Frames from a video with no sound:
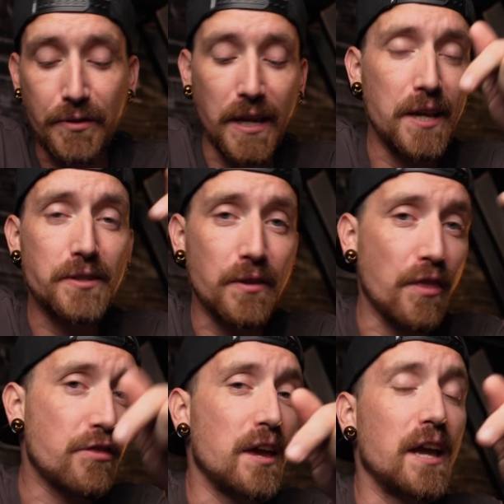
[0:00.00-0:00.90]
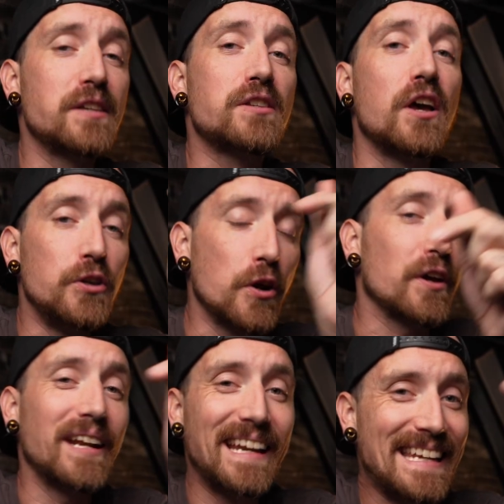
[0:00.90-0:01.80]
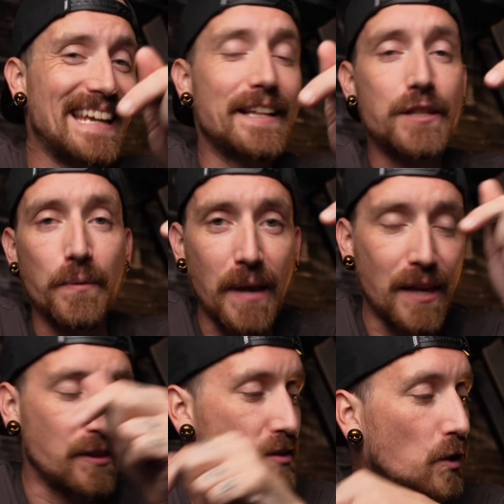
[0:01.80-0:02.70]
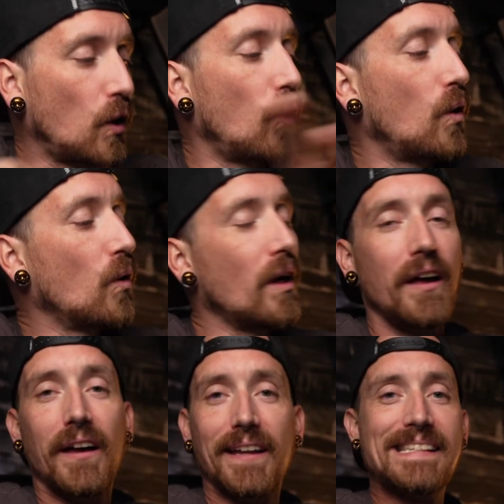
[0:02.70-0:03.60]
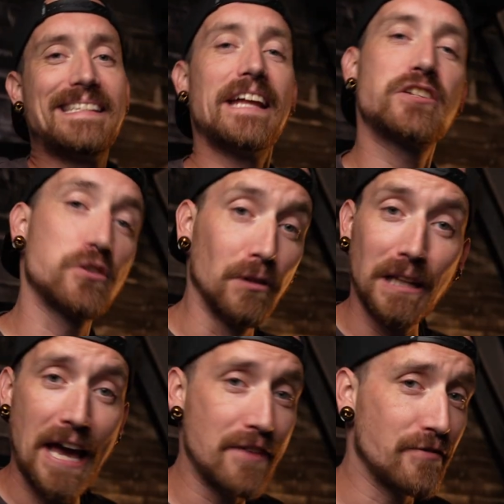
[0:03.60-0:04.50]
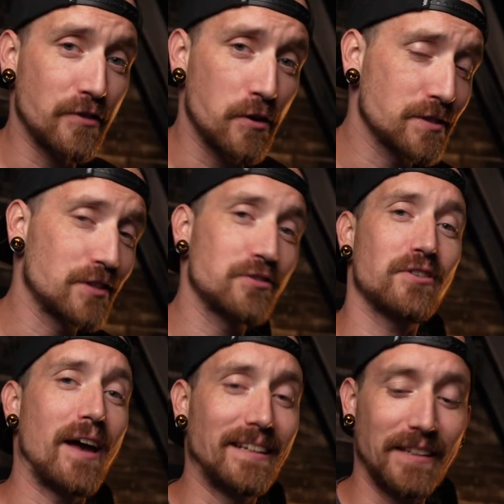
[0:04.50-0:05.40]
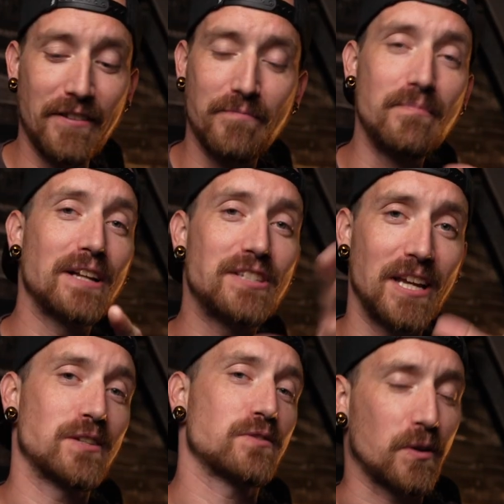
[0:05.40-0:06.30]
These are the things you're gonna need to make this whole digital life of yours that you're trying to live much easier.